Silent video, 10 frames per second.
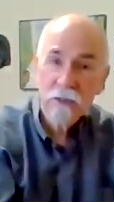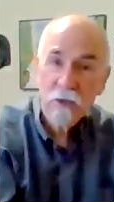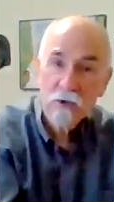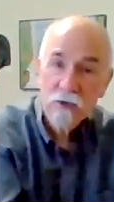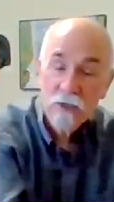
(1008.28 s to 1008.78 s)
in
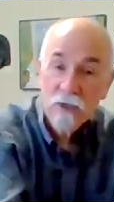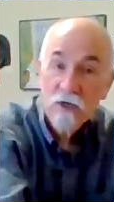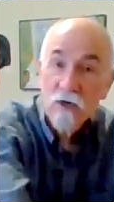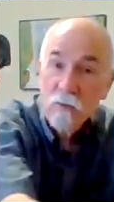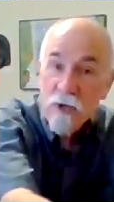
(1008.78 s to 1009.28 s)
the ocean
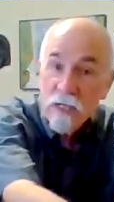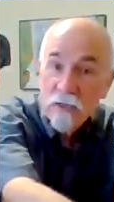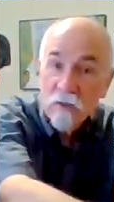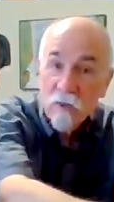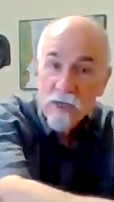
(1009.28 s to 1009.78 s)
and you're
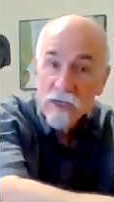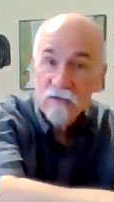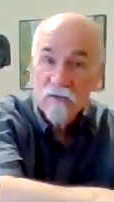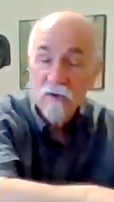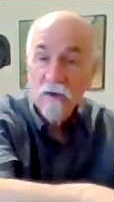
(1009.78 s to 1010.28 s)
making the
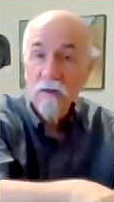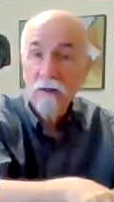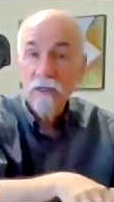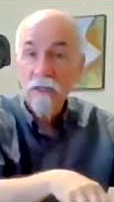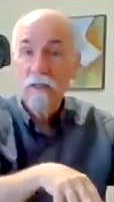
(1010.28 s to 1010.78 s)
waves for the
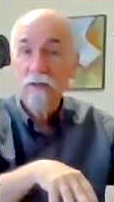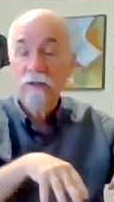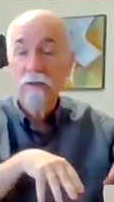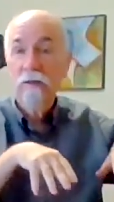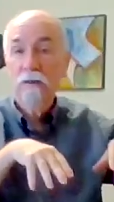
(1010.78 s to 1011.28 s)
little
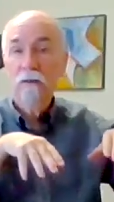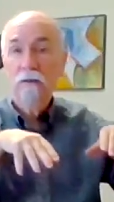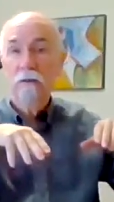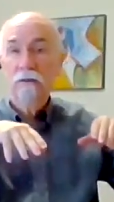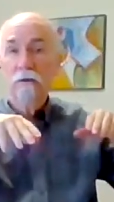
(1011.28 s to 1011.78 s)
kids to
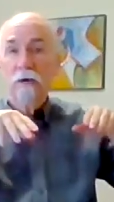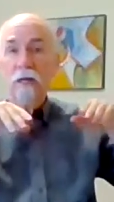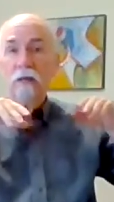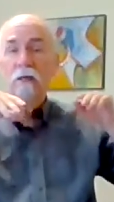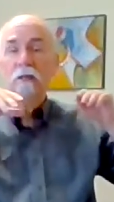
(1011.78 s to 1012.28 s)
ride